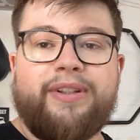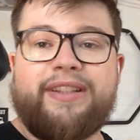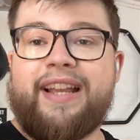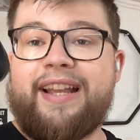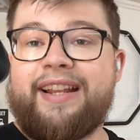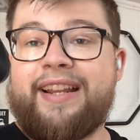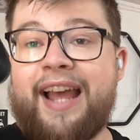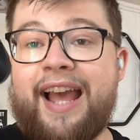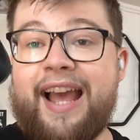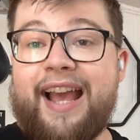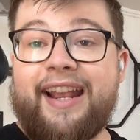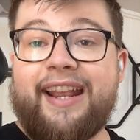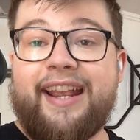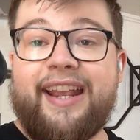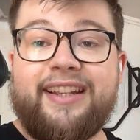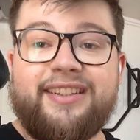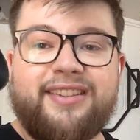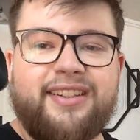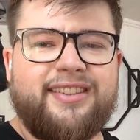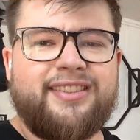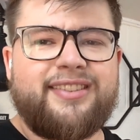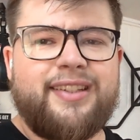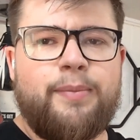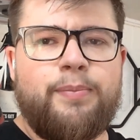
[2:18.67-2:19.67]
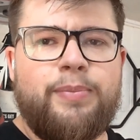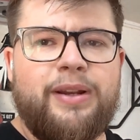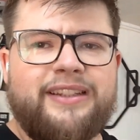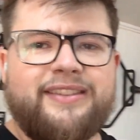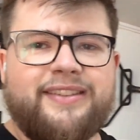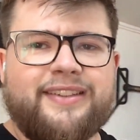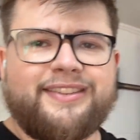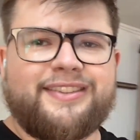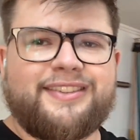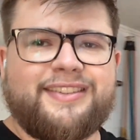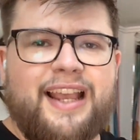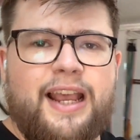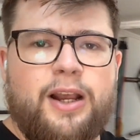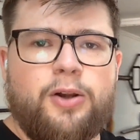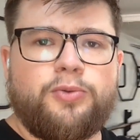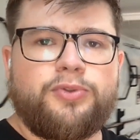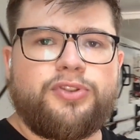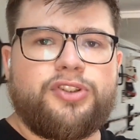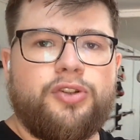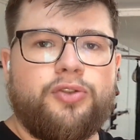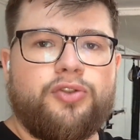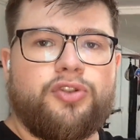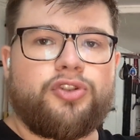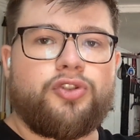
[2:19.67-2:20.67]
a dead hang is as simple as it
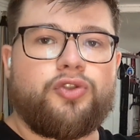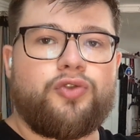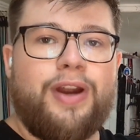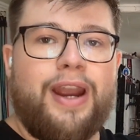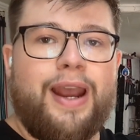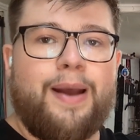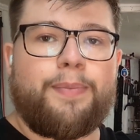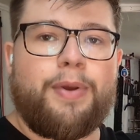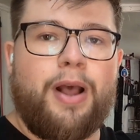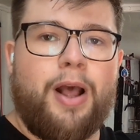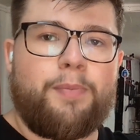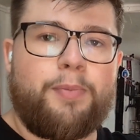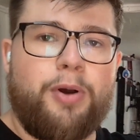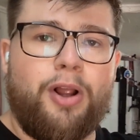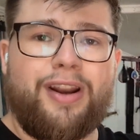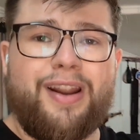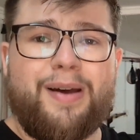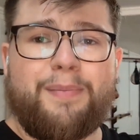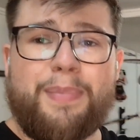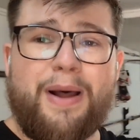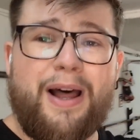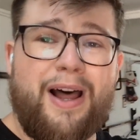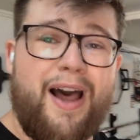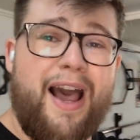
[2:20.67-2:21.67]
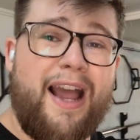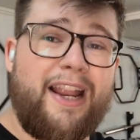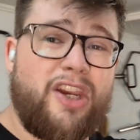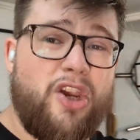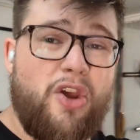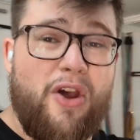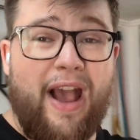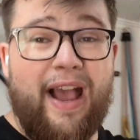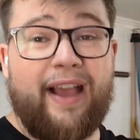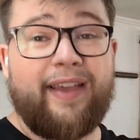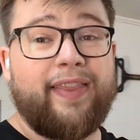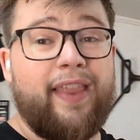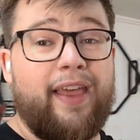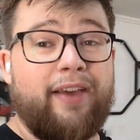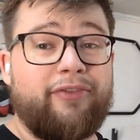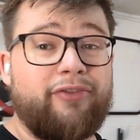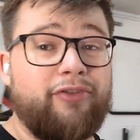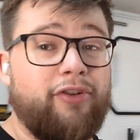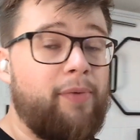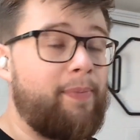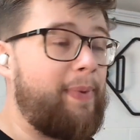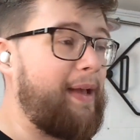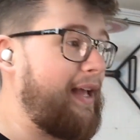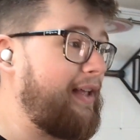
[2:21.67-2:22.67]
sounds. You just grab a pull-up bar and you hang there
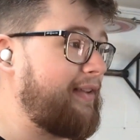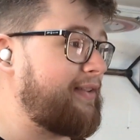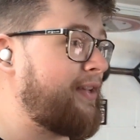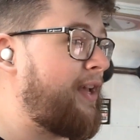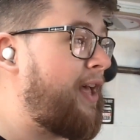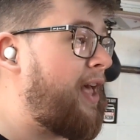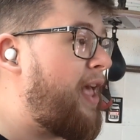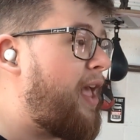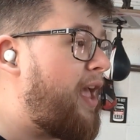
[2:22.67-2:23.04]
for a bit.